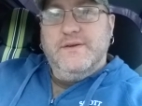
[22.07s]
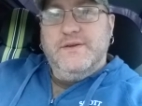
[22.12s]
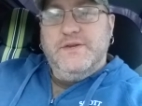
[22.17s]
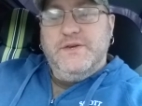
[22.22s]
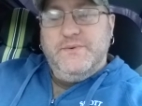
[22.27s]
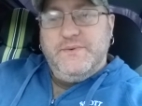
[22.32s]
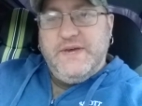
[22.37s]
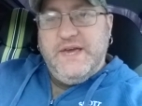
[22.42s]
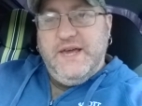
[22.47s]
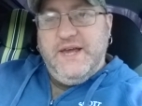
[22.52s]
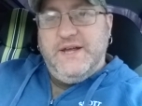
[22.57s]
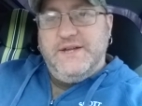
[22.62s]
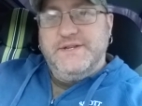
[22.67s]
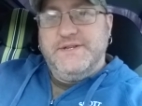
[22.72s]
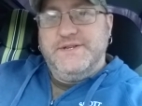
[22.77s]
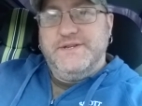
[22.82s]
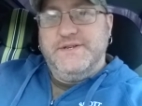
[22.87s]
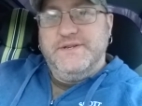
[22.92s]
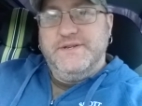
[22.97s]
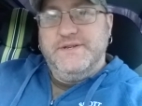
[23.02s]
You
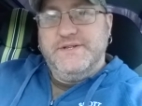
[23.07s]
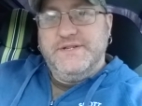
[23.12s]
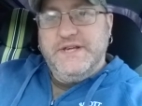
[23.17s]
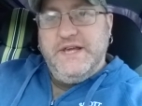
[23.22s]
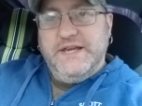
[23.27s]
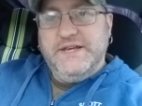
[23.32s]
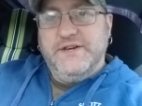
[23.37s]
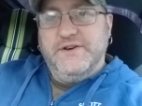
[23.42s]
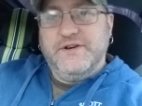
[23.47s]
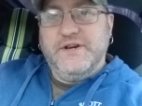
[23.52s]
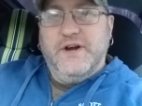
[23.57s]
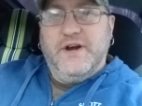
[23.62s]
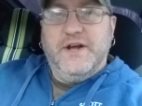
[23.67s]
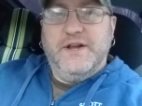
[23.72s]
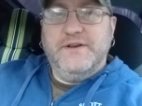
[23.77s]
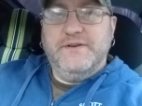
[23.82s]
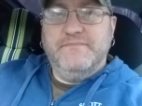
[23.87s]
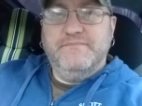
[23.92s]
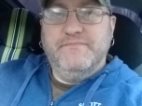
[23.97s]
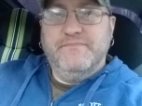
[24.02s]
can't take your
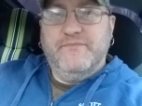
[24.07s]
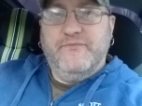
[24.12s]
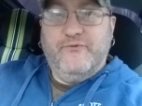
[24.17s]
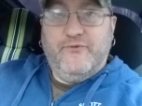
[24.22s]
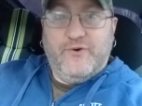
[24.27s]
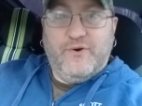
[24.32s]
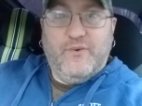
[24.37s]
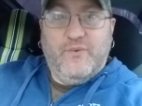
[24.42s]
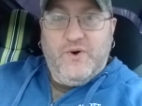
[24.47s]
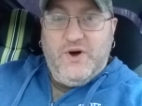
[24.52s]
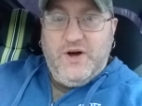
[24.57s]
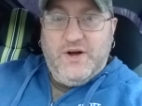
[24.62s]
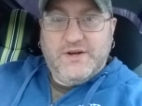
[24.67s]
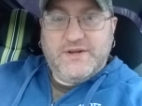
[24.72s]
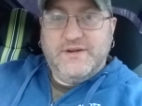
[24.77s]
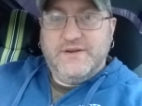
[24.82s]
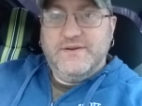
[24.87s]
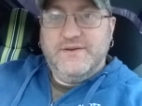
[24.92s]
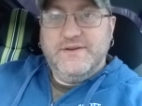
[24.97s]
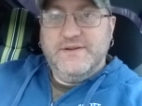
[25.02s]
gun for a walk.
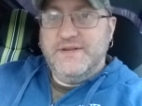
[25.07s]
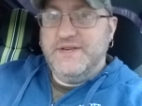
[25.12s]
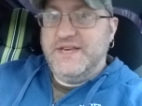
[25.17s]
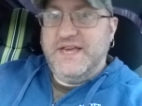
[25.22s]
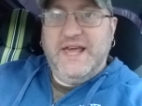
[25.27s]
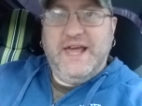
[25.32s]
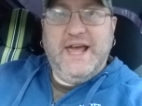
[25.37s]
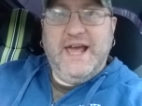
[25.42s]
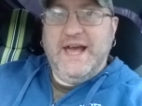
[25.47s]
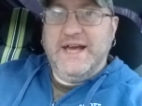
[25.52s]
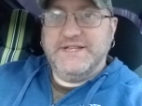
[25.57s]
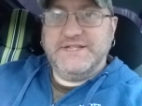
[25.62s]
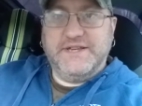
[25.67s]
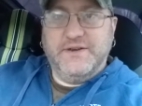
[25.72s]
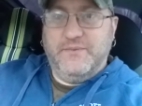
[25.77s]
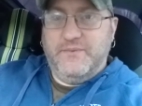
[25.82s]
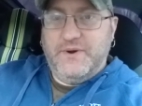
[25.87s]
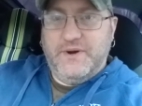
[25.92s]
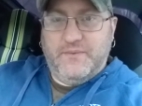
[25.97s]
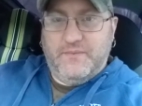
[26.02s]
You can't ask
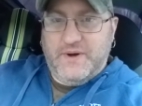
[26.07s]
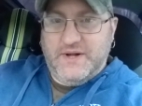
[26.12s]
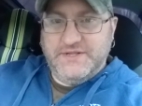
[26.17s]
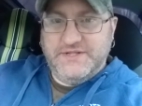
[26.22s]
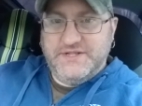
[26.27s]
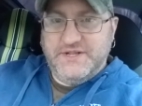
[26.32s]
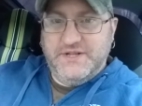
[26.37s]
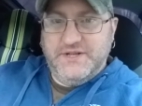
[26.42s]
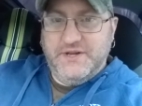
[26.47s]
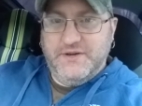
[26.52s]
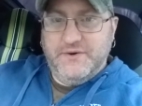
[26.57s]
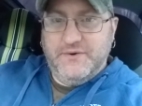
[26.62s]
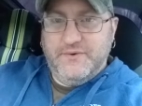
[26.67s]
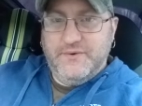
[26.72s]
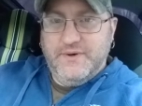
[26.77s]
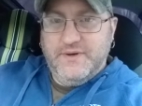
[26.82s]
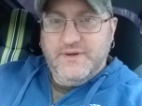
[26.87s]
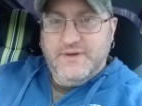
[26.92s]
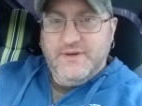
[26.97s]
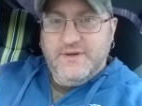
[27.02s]
it what it wants to do.
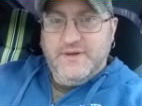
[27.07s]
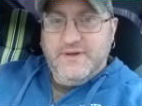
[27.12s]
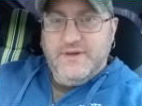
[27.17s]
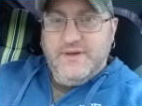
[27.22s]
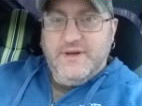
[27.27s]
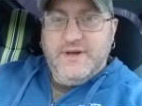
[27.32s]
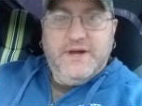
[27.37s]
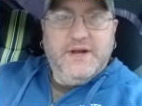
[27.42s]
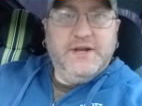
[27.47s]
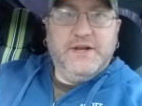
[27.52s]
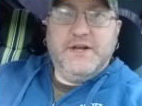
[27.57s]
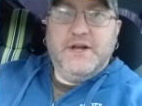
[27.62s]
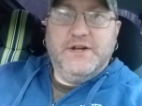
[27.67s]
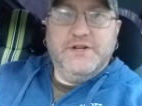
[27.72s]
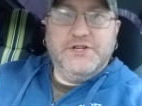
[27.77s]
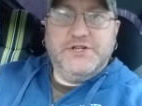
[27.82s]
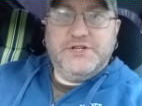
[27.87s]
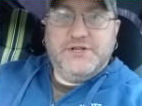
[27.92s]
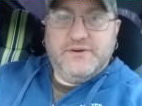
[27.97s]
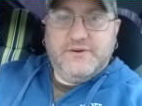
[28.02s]
And a
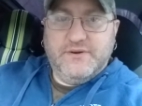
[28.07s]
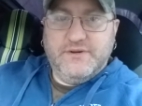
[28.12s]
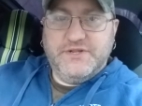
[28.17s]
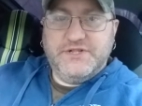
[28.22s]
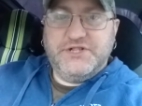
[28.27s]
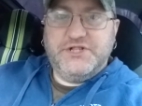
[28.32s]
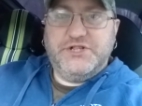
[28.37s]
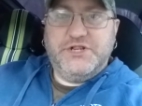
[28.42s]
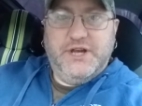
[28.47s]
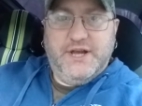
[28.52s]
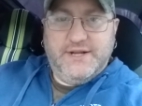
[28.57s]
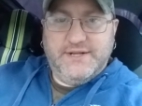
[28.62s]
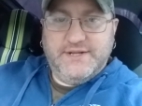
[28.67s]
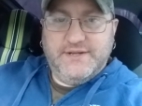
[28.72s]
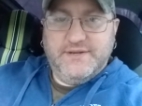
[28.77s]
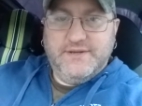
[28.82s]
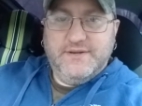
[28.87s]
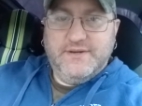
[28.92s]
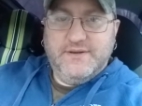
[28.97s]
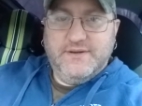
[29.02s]
gun sure as shit
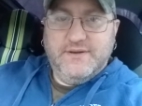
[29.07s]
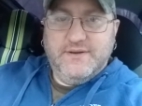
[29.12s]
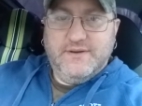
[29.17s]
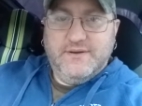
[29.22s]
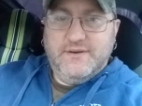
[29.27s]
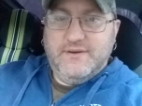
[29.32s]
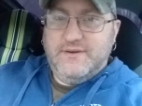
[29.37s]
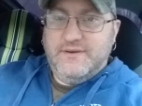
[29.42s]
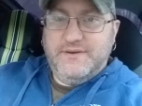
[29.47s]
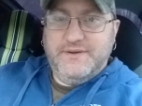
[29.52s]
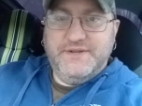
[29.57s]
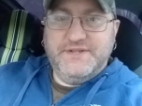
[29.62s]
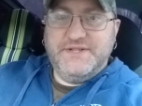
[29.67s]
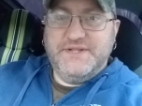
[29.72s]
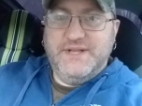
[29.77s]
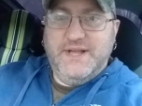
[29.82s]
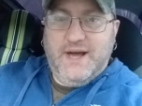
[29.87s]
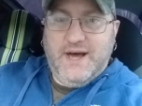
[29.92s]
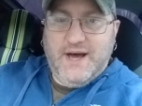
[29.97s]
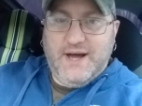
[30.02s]
is
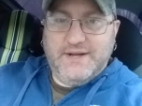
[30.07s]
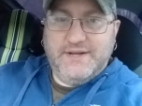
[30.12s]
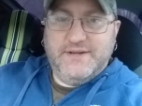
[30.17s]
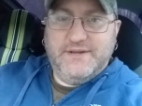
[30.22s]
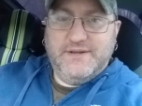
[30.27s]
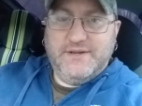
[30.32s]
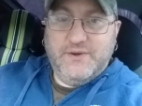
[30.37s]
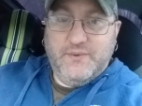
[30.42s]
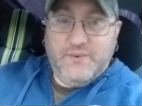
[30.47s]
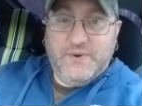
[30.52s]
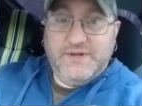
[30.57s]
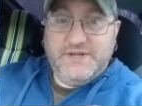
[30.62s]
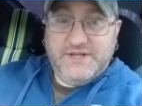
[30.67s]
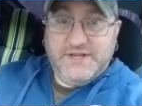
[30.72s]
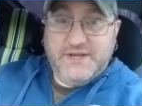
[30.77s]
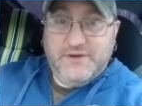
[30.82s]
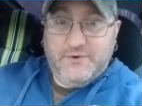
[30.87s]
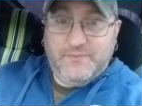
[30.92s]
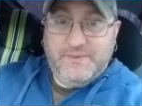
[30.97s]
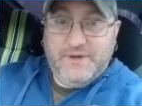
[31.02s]
not going to
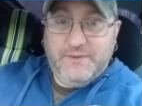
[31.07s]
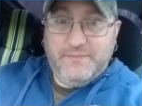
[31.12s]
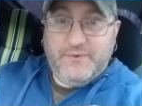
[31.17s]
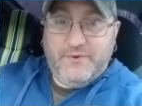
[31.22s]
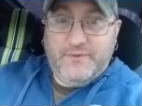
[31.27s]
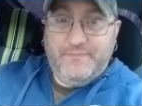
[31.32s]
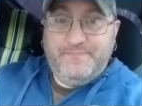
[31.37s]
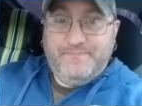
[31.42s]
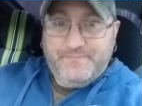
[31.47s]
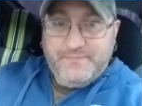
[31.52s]
kill people.